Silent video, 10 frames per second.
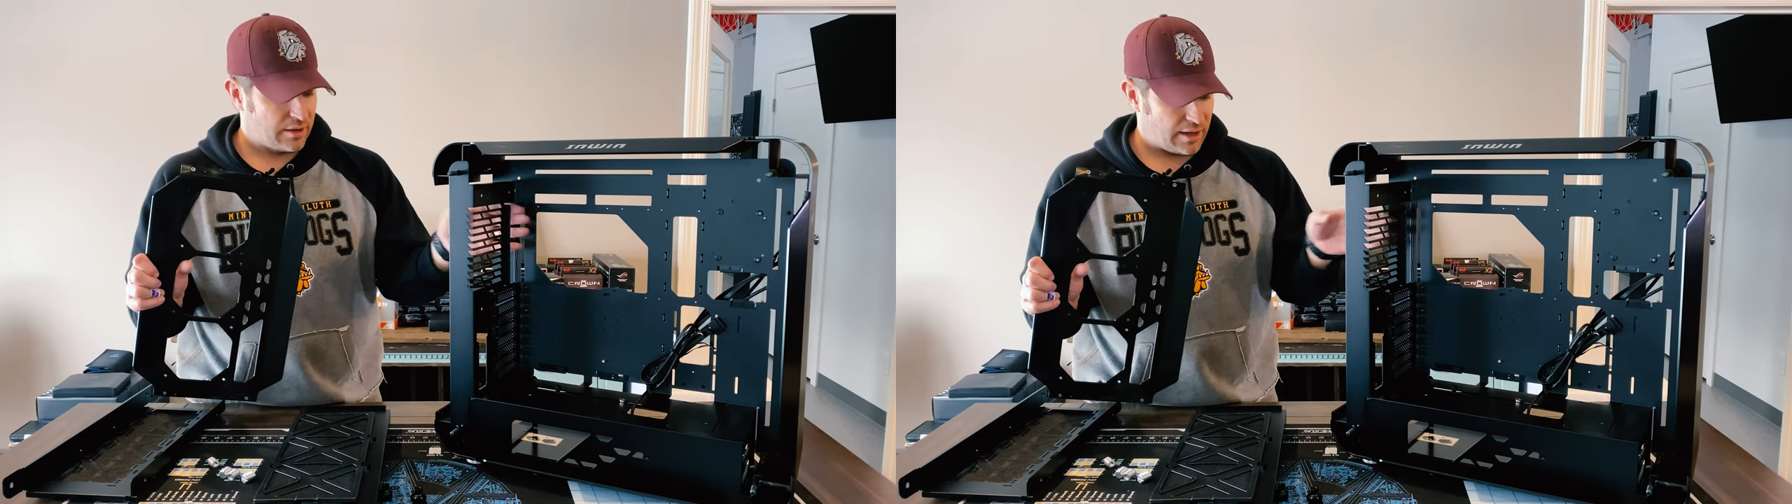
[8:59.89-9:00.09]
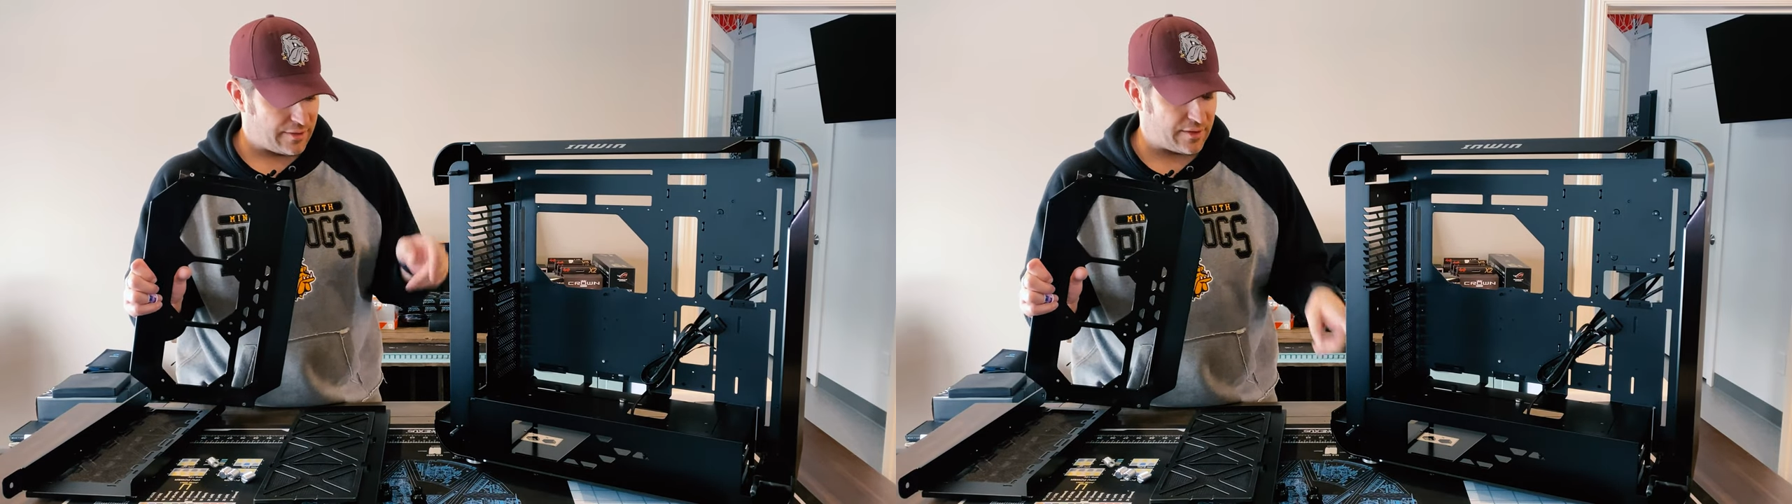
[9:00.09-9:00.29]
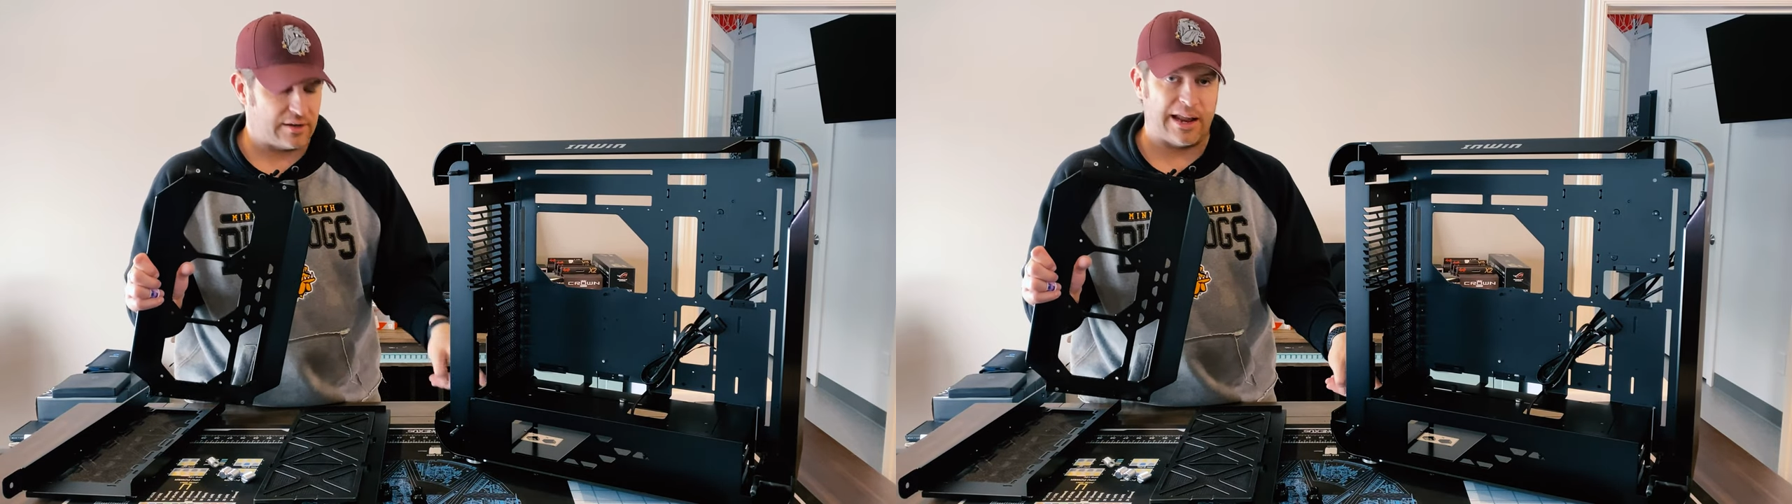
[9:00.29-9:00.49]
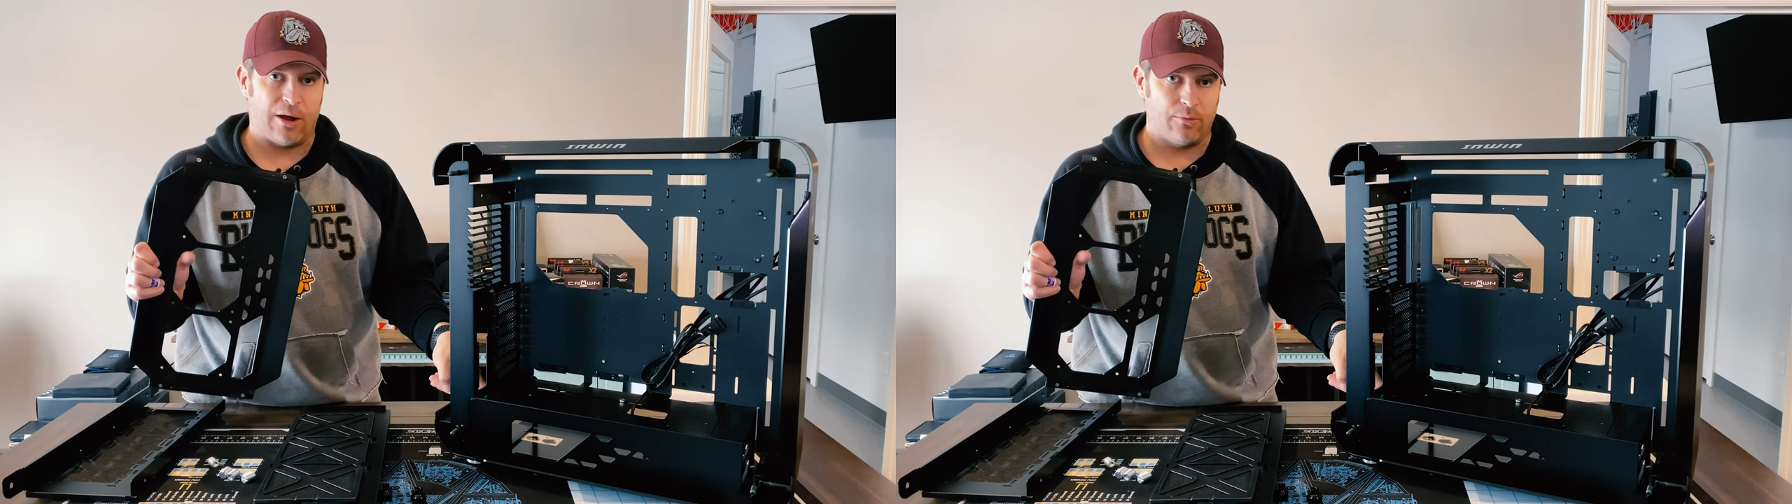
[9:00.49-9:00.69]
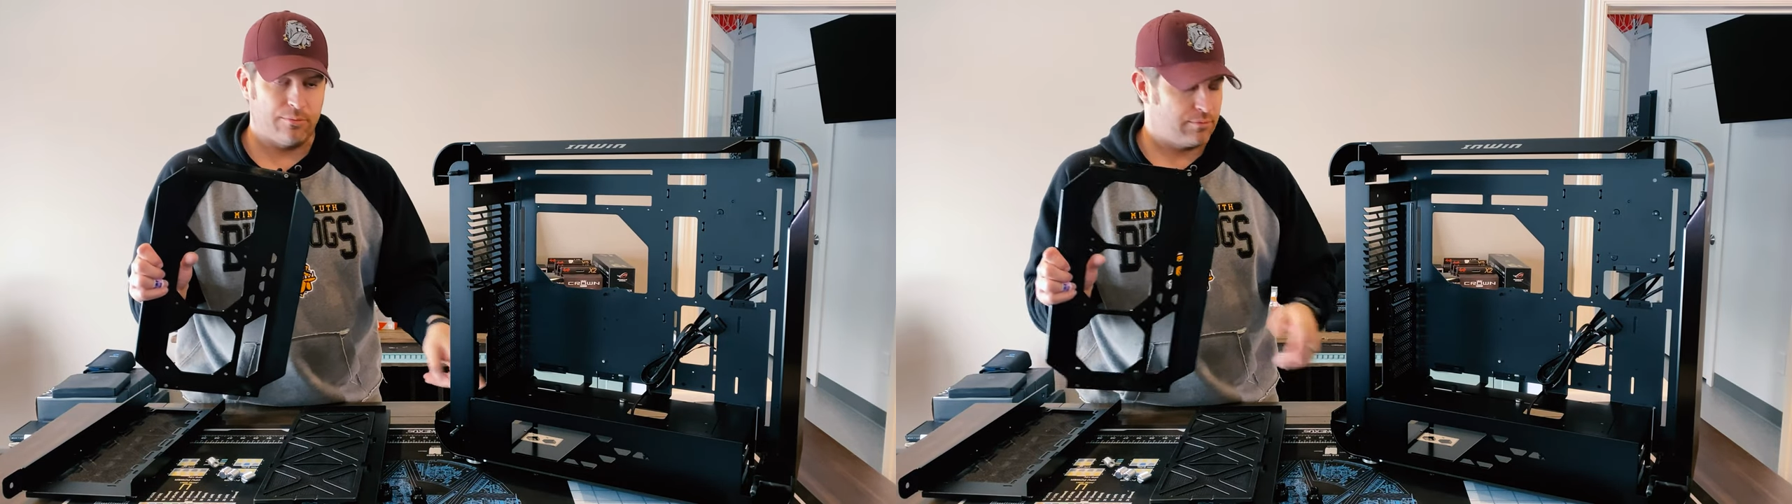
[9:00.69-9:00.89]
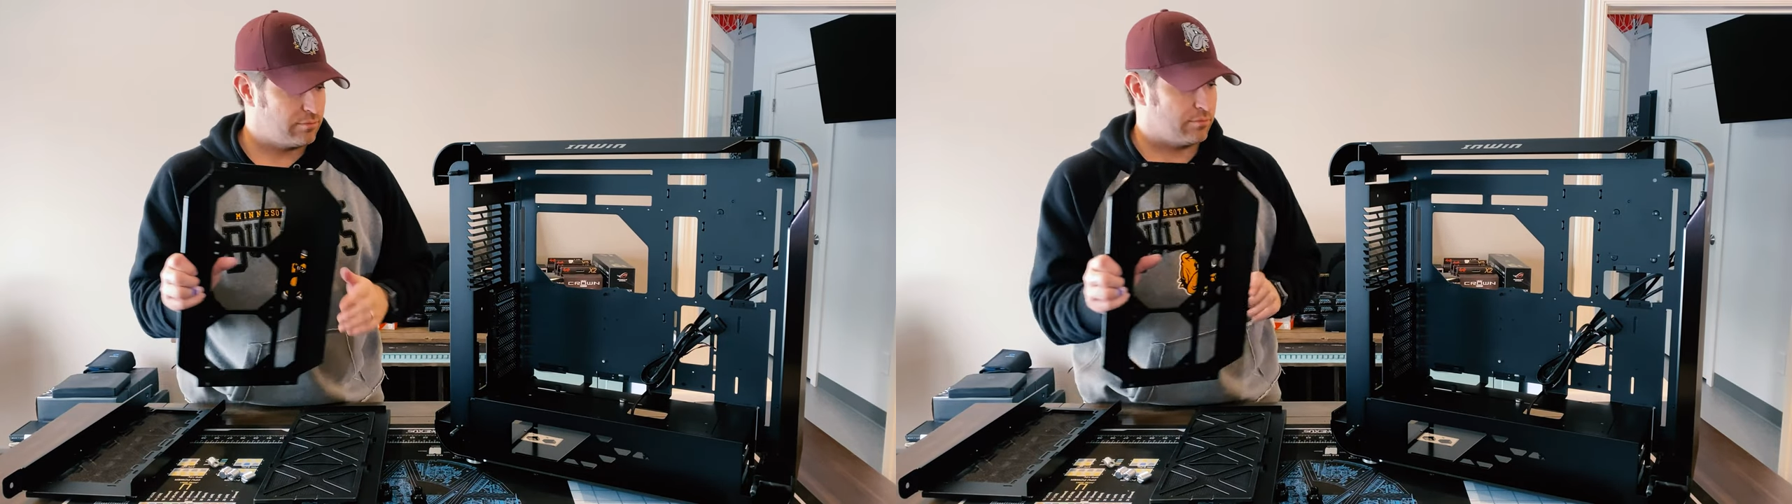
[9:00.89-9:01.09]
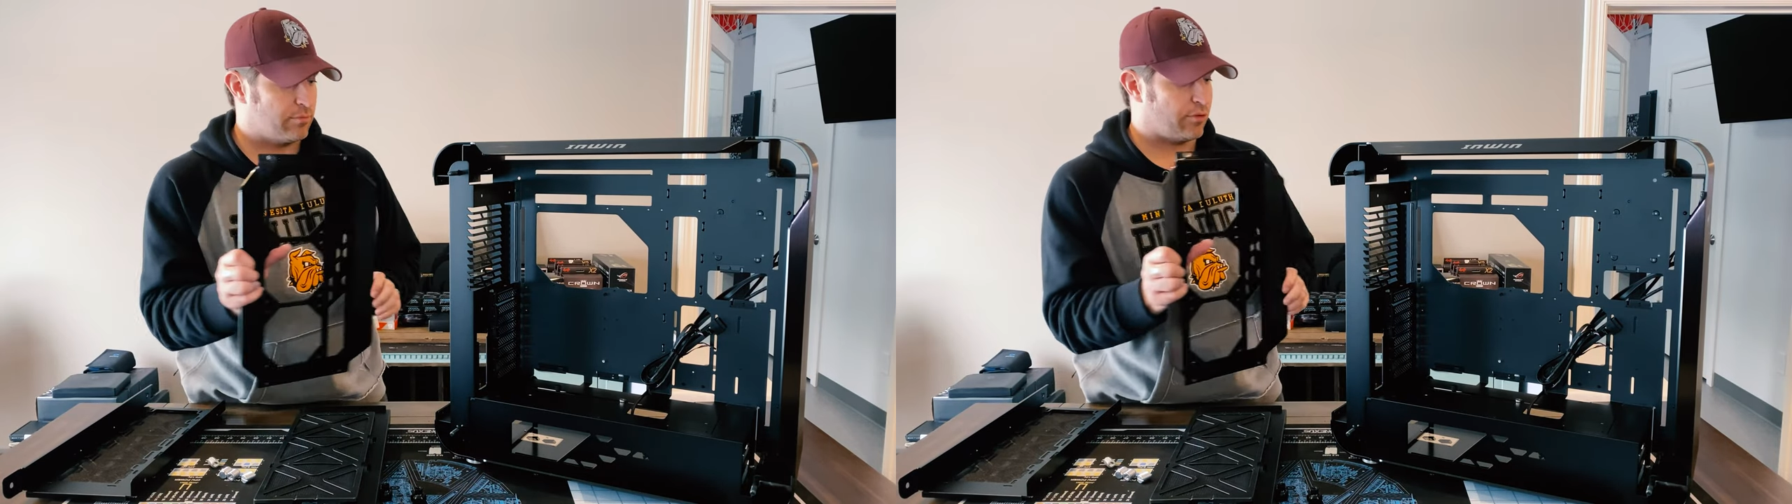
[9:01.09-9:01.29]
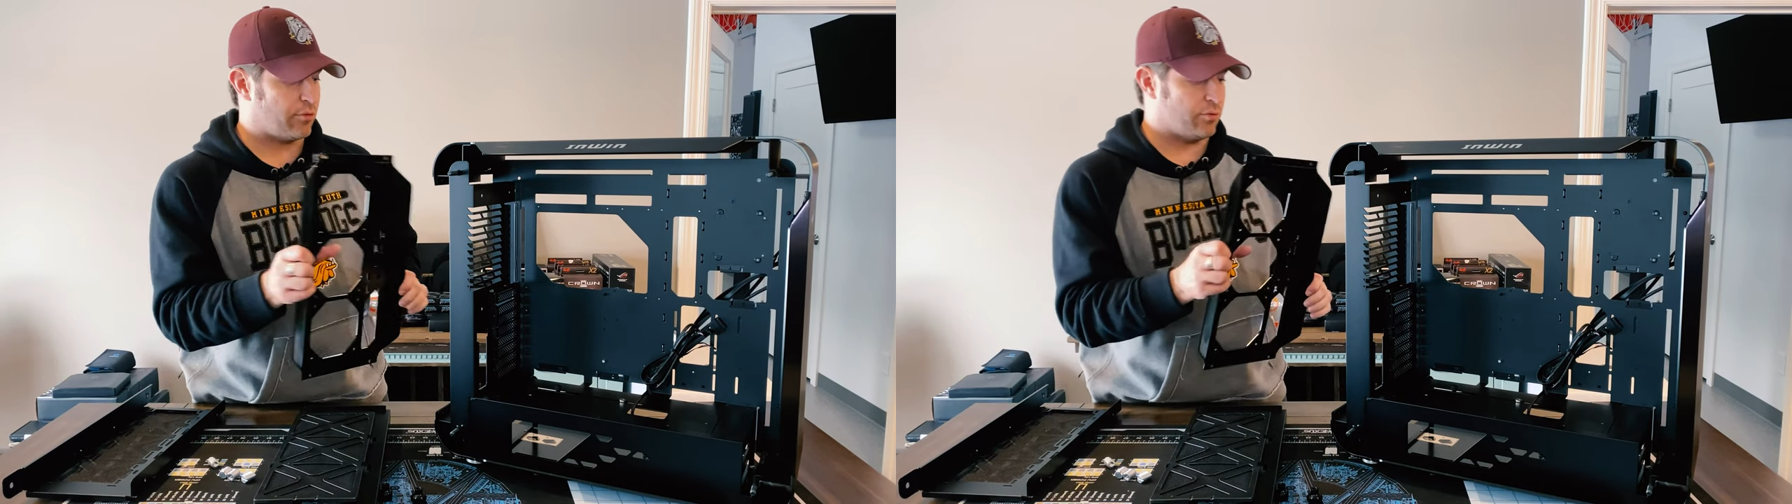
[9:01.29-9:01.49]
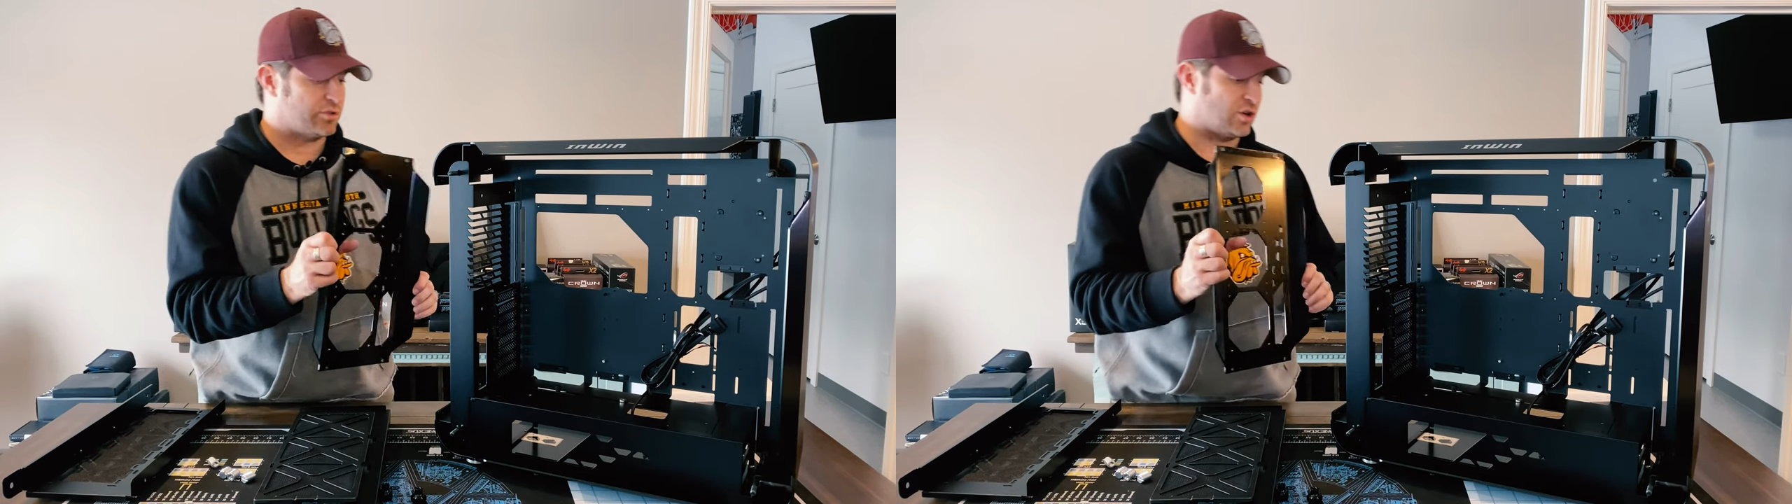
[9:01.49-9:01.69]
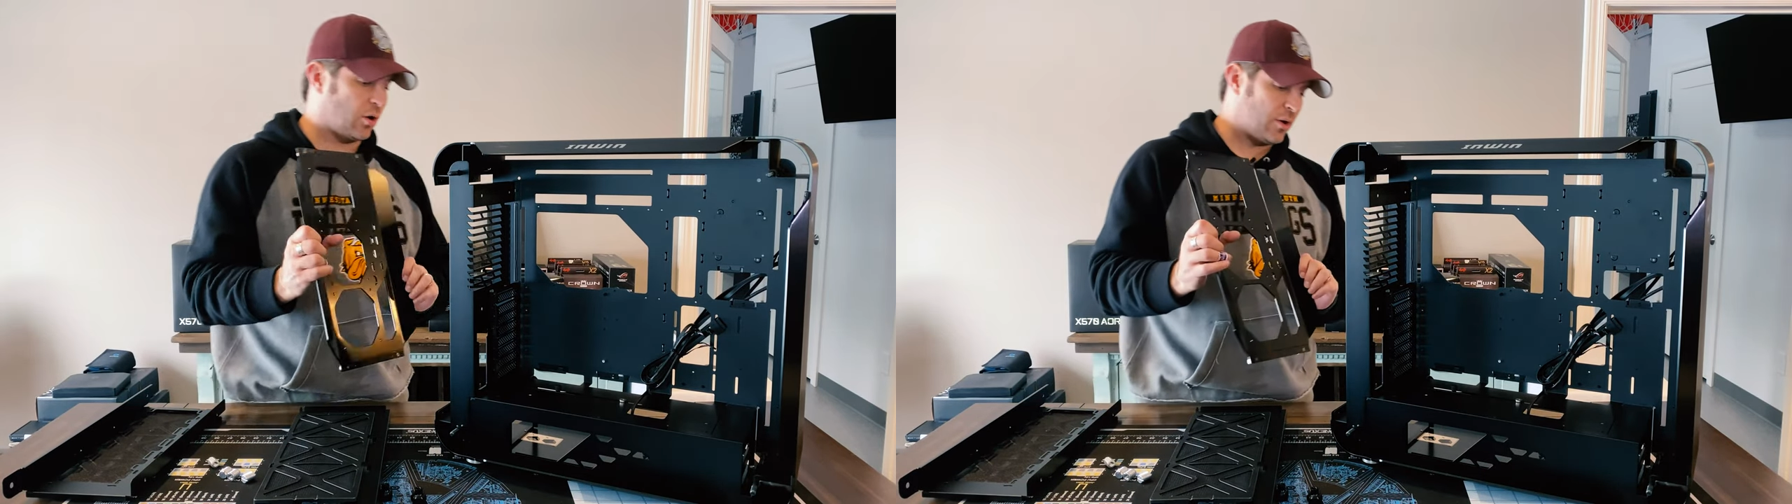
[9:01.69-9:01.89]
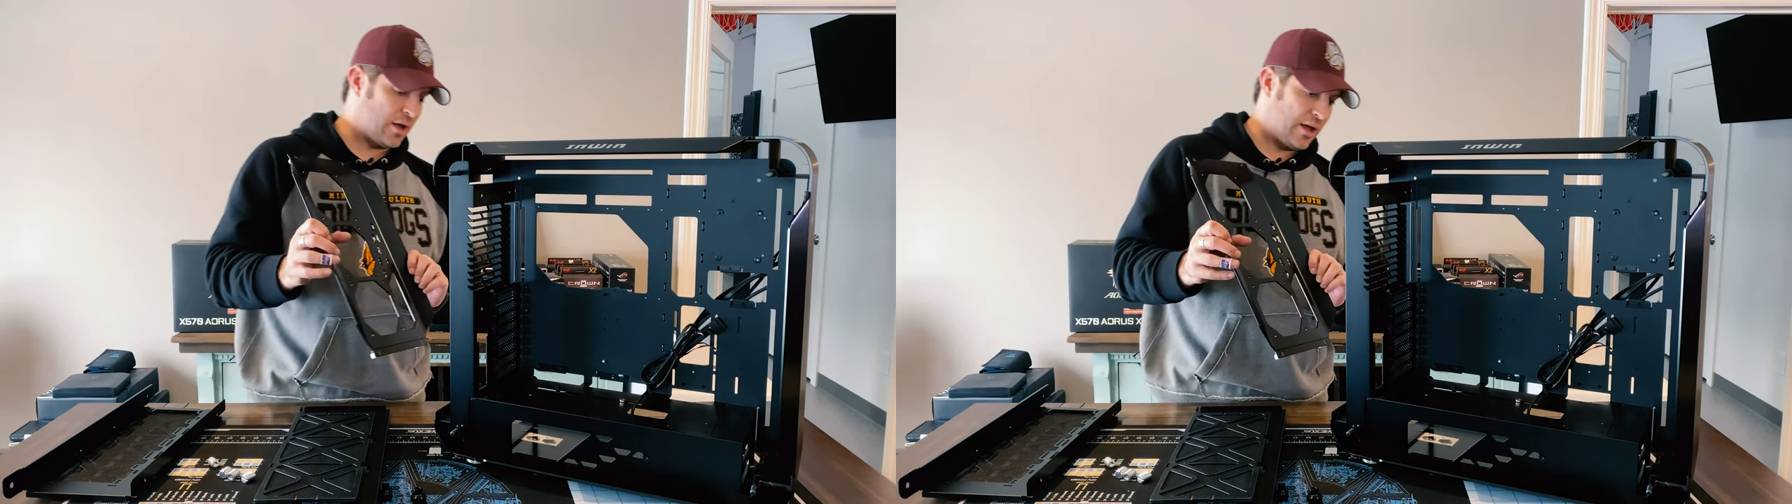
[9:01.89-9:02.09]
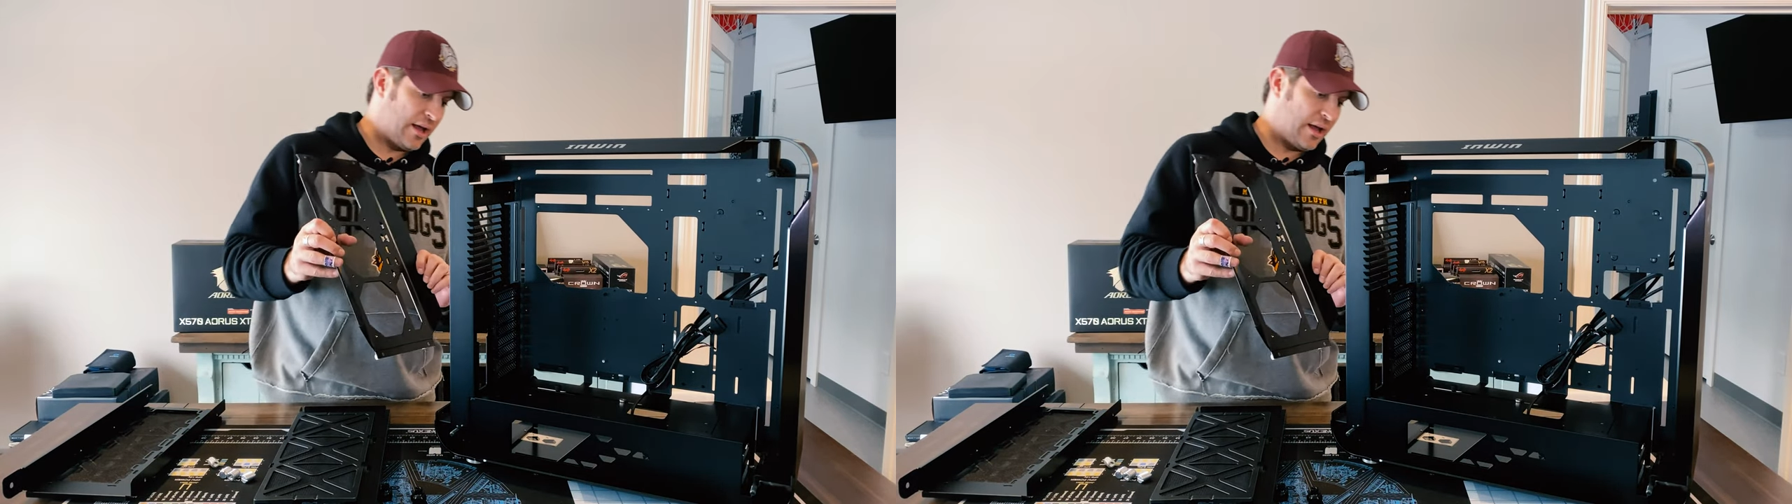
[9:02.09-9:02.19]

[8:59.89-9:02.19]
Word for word: and then down through. So